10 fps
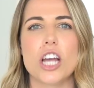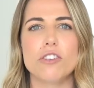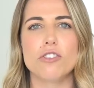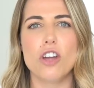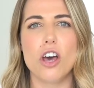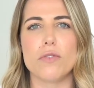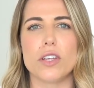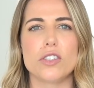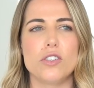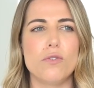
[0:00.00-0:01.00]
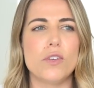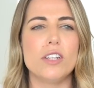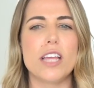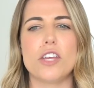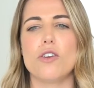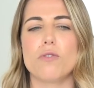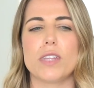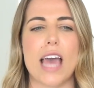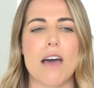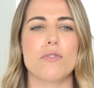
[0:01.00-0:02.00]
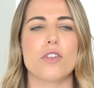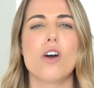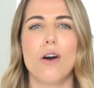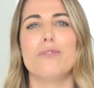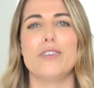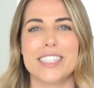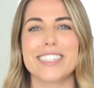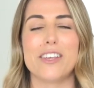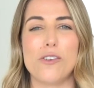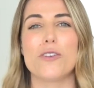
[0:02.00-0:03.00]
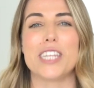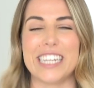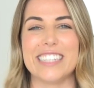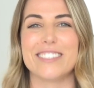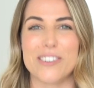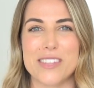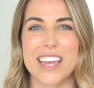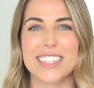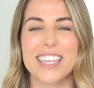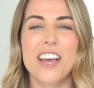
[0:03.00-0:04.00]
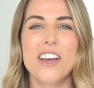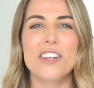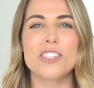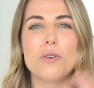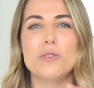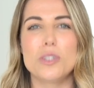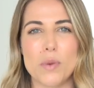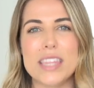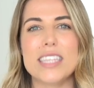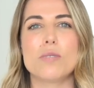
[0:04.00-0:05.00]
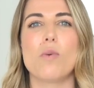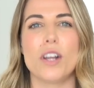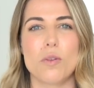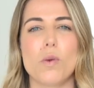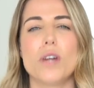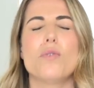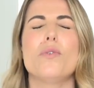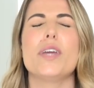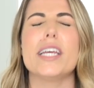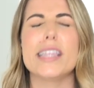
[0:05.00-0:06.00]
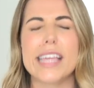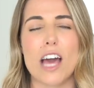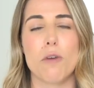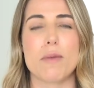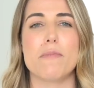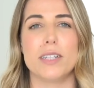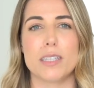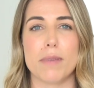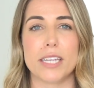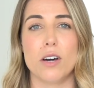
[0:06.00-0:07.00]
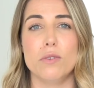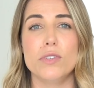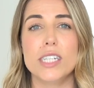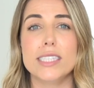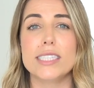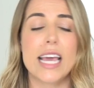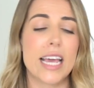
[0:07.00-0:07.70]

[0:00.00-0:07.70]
and you're nervous. You feel like you don't really have the confidence that you really need to do things. So doing this one-on-one really helped me build up my confidence.